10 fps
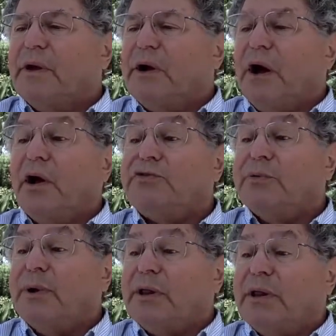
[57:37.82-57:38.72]

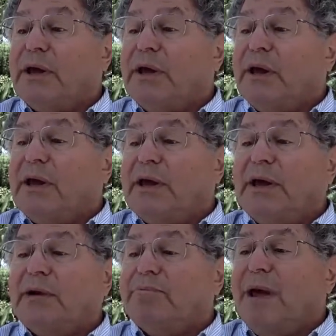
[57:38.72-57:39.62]
Ultimately,
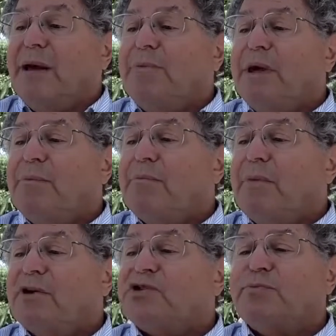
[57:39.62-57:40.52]
it may be
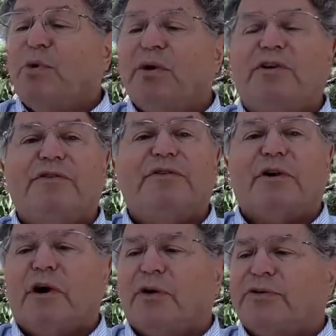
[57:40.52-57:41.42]
much more
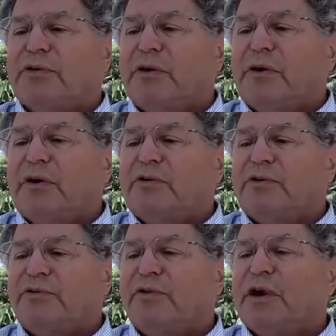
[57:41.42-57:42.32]
difficult
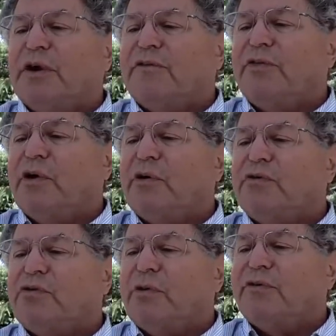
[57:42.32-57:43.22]
to forgive
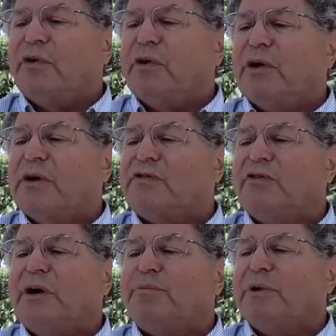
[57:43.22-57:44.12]
those who have hurt us
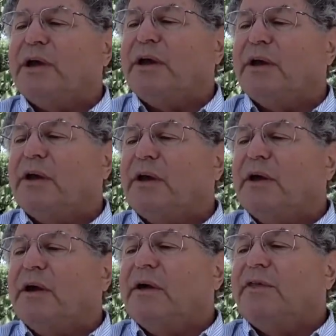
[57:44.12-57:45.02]
deeply
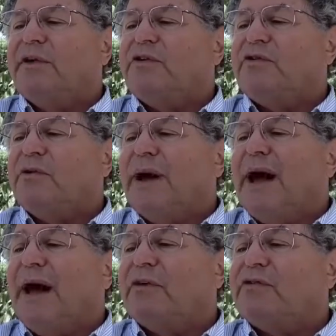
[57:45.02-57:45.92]
than to
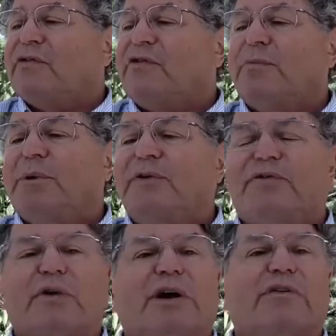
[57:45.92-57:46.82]
ask to be
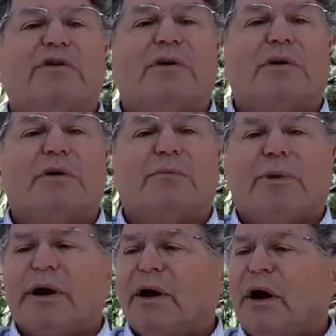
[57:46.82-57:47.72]
forgiven
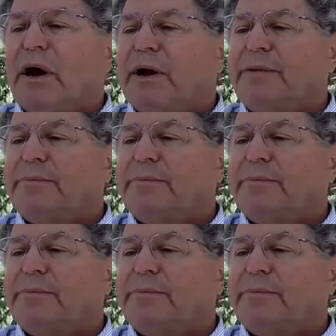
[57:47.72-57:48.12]
by God.